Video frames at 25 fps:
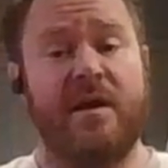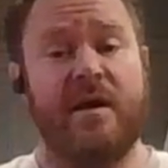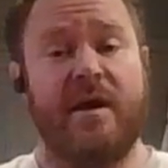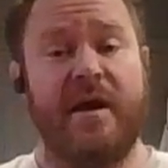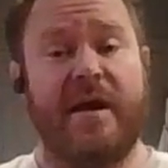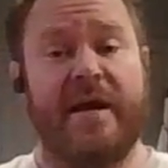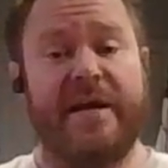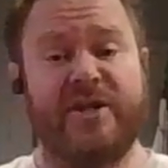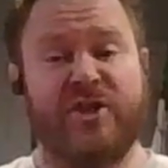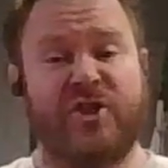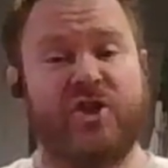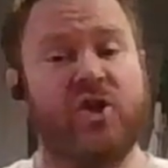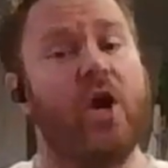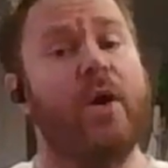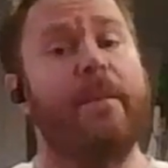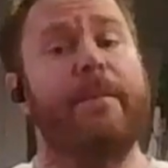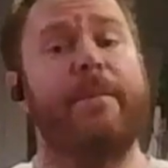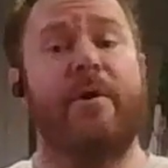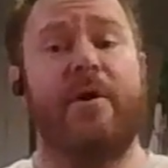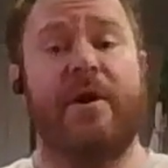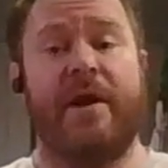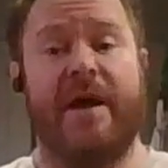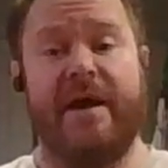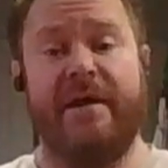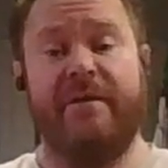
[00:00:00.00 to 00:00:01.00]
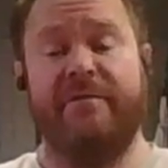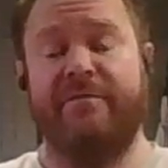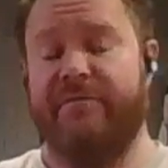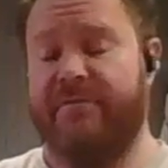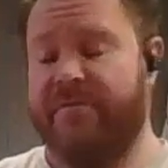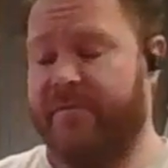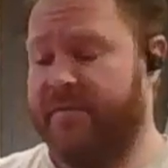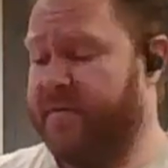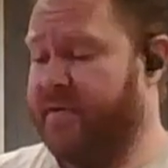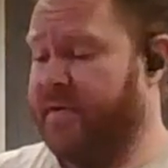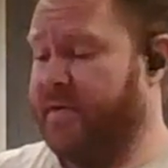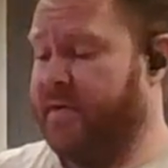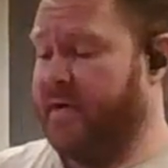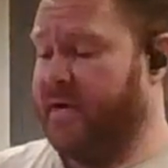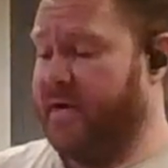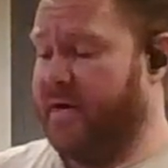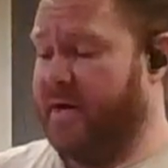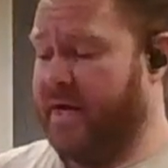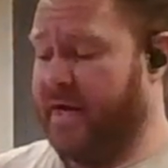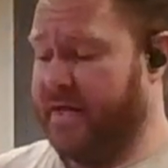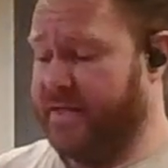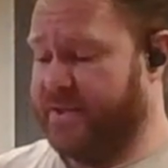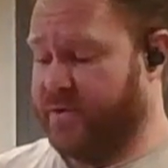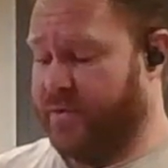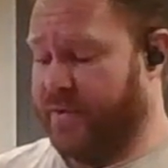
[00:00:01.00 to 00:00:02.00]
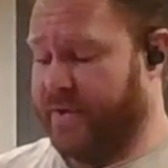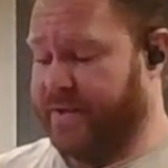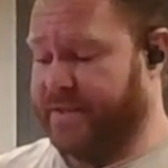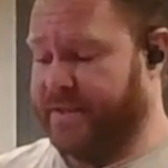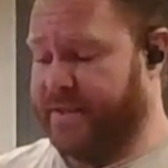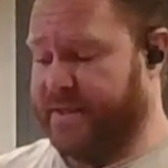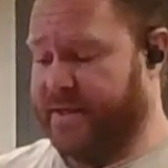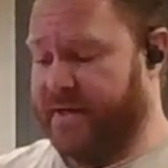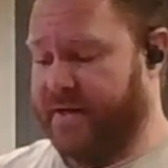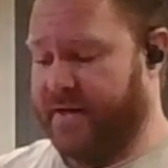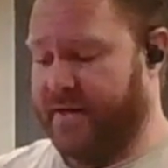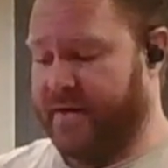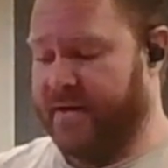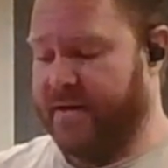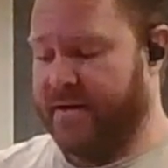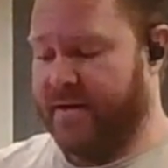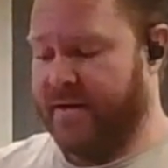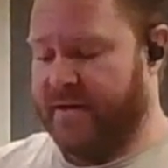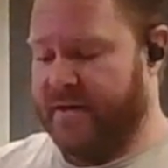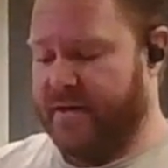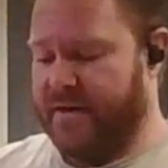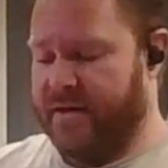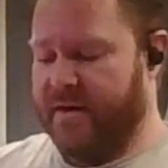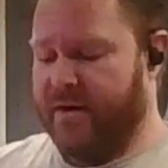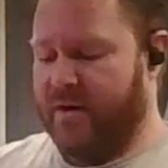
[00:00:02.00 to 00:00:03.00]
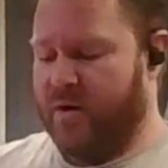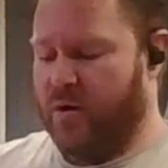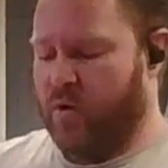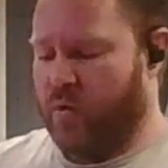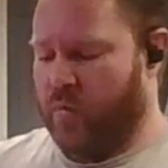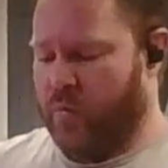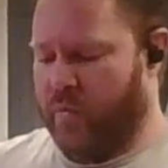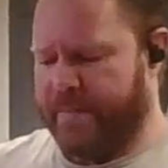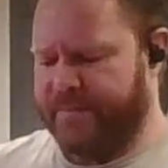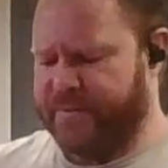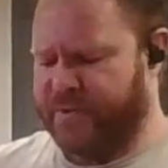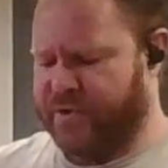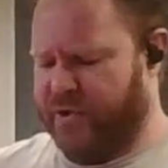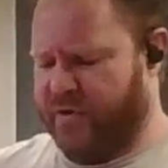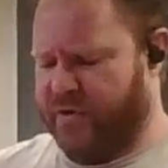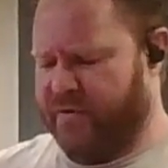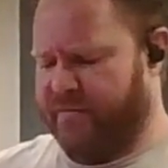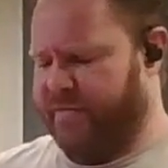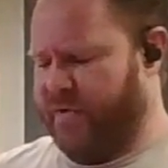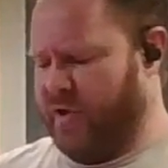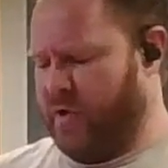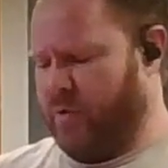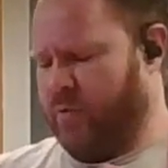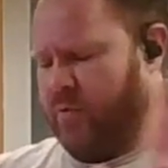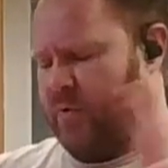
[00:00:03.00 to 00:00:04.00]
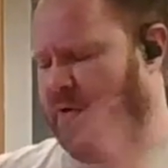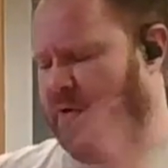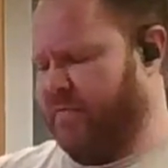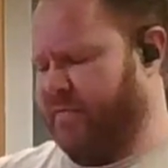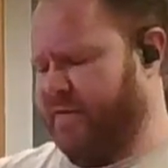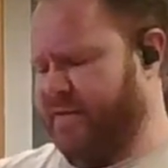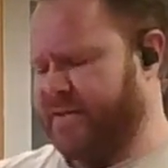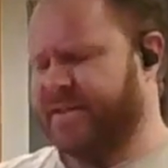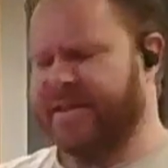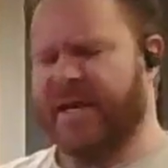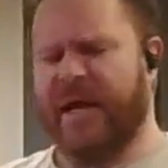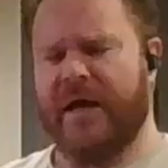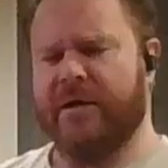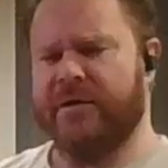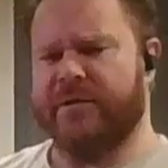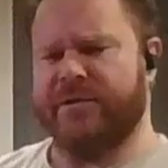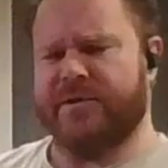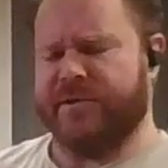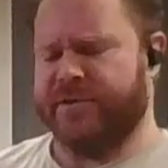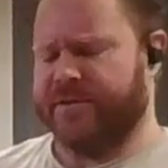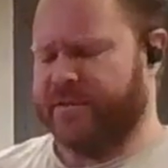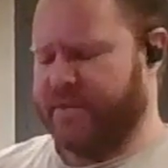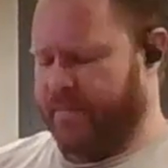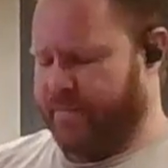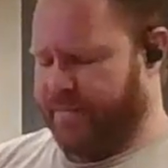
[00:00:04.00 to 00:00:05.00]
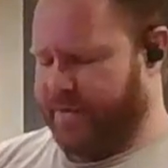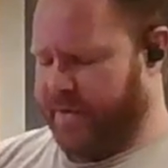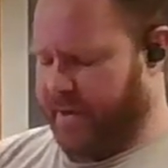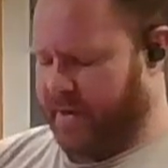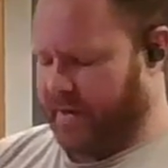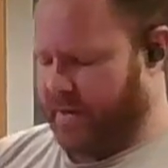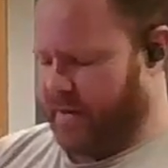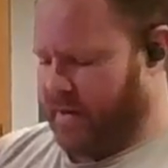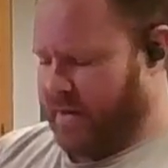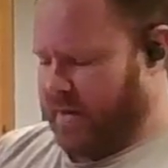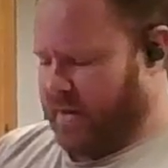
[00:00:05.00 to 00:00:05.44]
a sharper knife is going to rupture fewer of the cells or something.